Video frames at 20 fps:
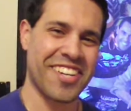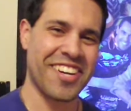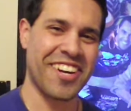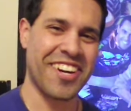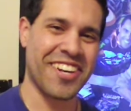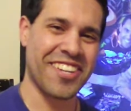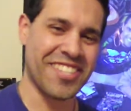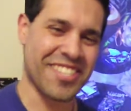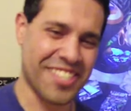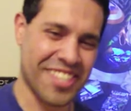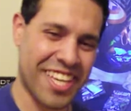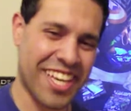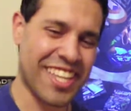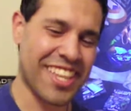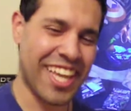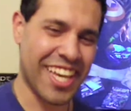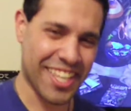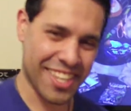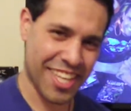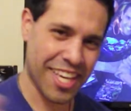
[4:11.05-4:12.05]
guards, they
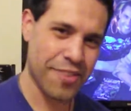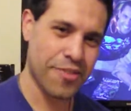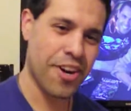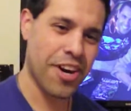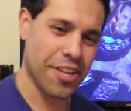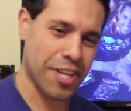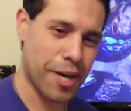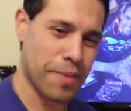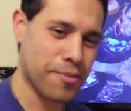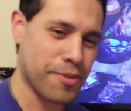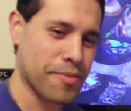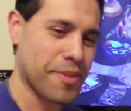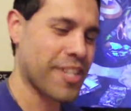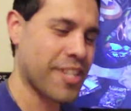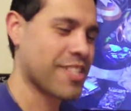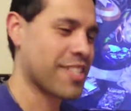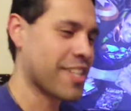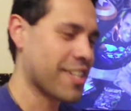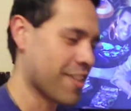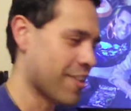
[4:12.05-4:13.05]
walk up to me
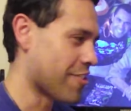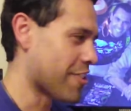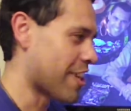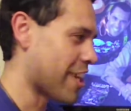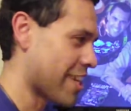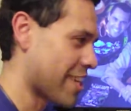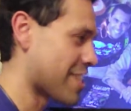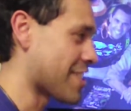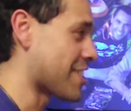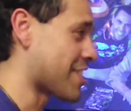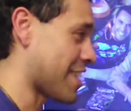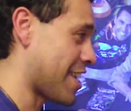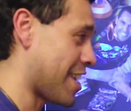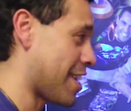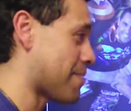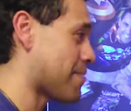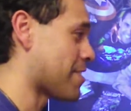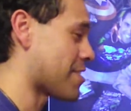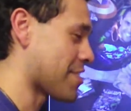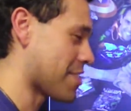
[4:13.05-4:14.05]
and say, okay, it's
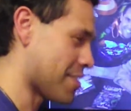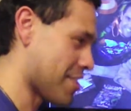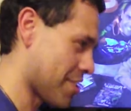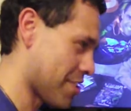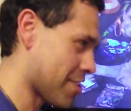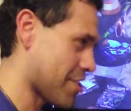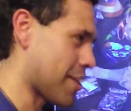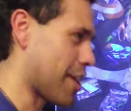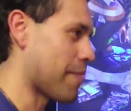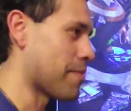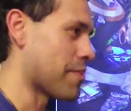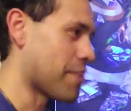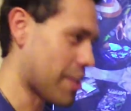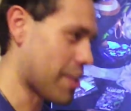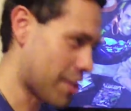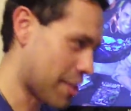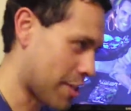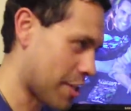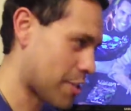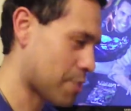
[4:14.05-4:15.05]
time to
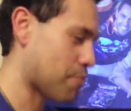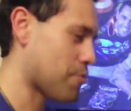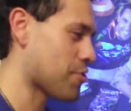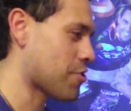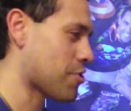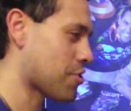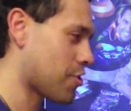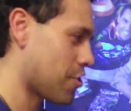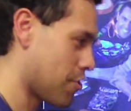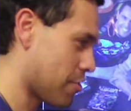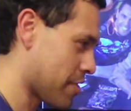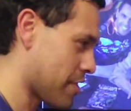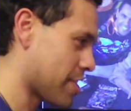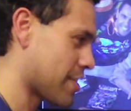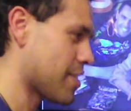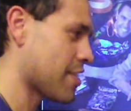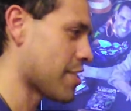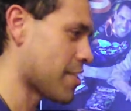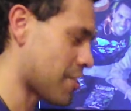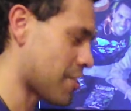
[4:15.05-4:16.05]
let the next person go in.